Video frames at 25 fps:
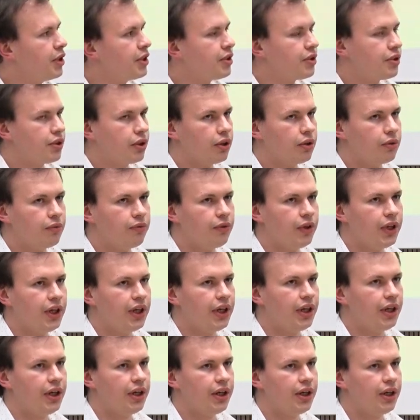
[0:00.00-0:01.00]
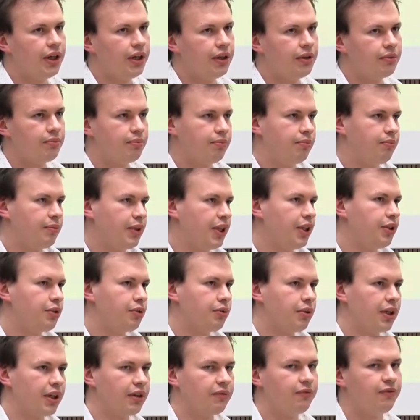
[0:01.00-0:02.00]
So we need
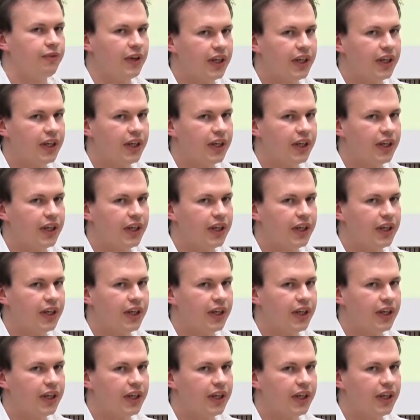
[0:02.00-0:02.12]
to like